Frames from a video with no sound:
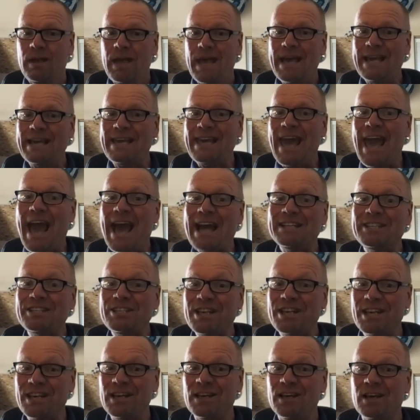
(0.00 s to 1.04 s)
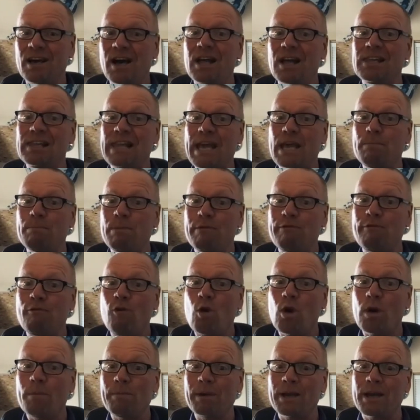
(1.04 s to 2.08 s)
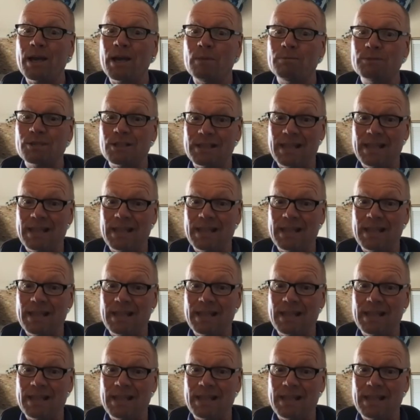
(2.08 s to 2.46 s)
in catching a late before it becomes